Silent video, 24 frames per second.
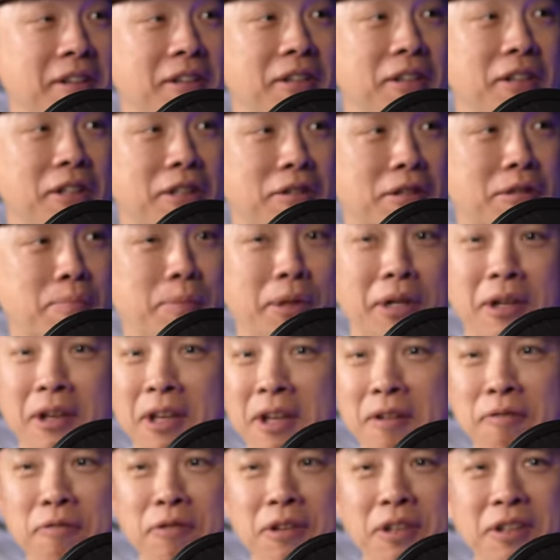It's been a
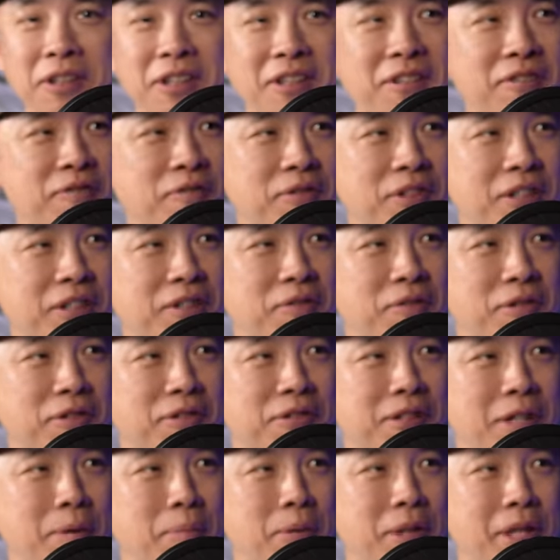lot of fun these these
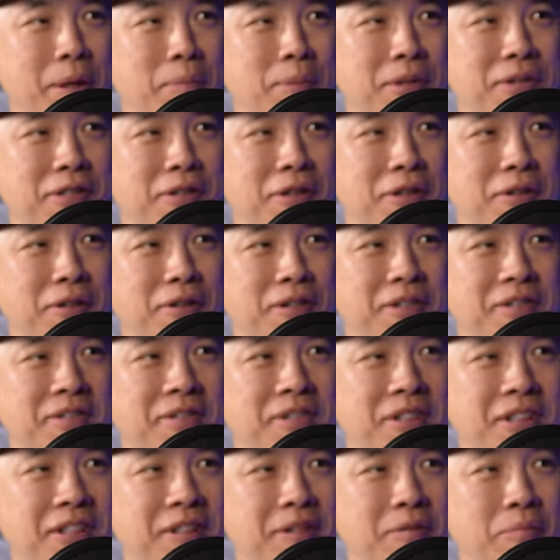first couple episodes
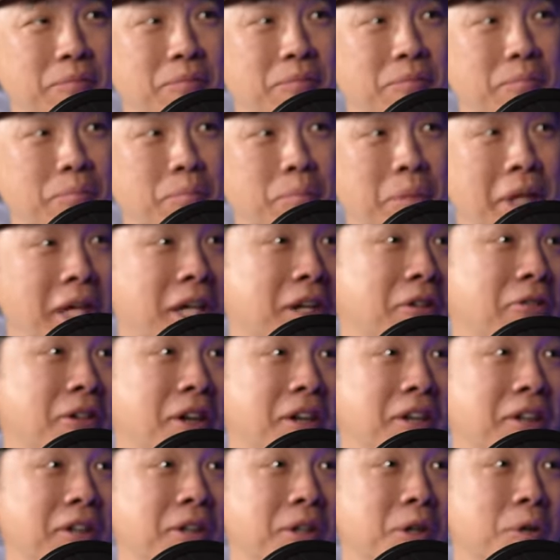and and playing
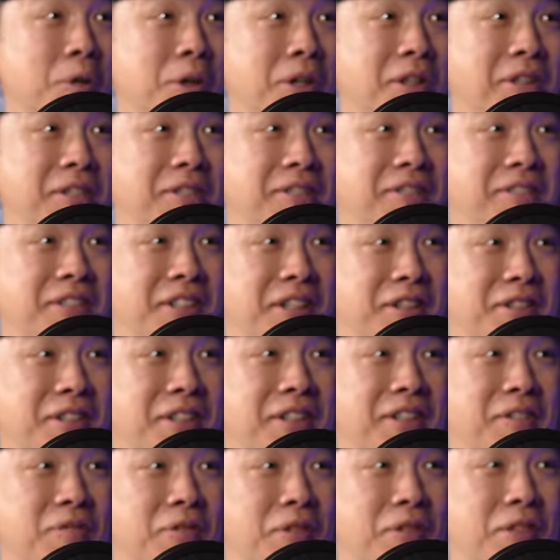around on the court and testing
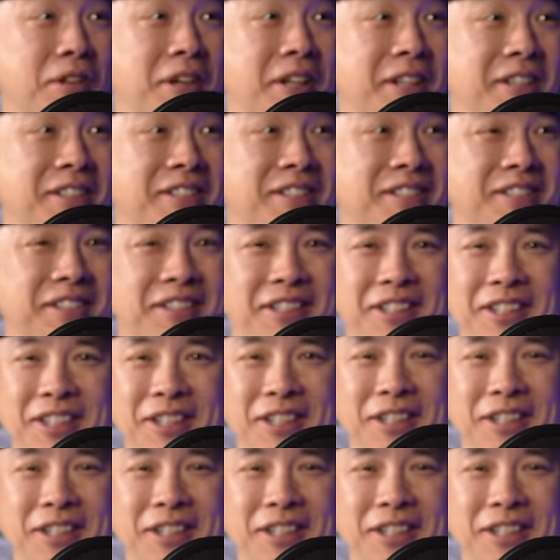different things and